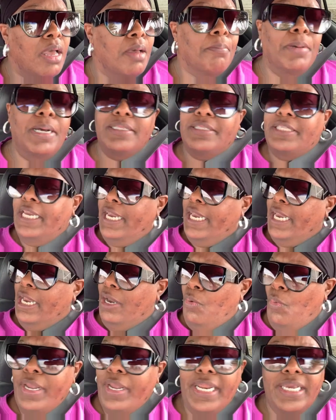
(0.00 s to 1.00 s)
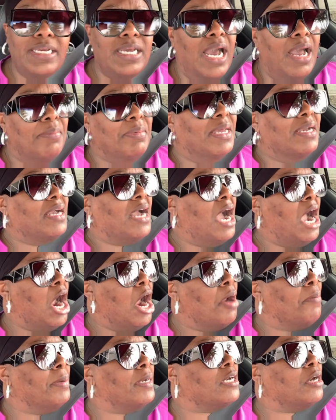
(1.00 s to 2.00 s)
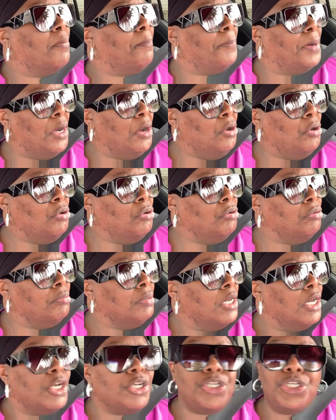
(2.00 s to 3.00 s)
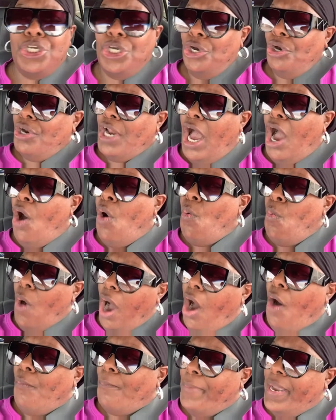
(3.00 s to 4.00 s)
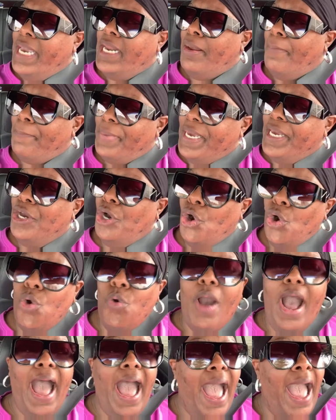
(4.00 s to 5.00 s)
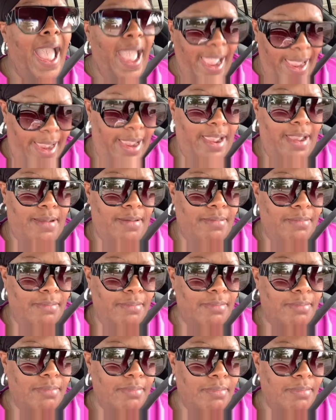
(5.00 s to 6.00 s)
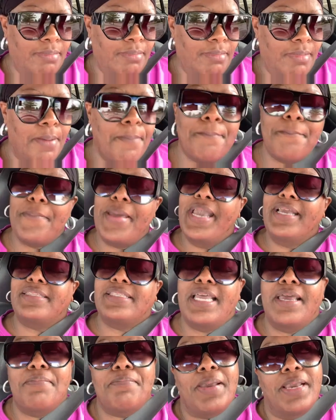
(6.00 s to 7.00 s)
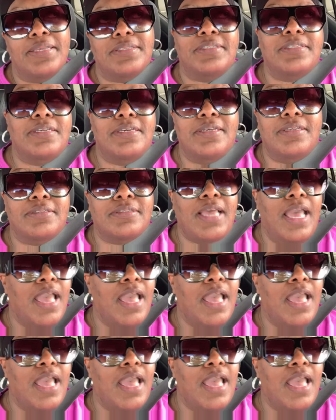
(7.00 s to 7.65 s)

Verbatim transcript: But then when it comes to karma CaBoom, you don't want me to be who I am. Make that make sense.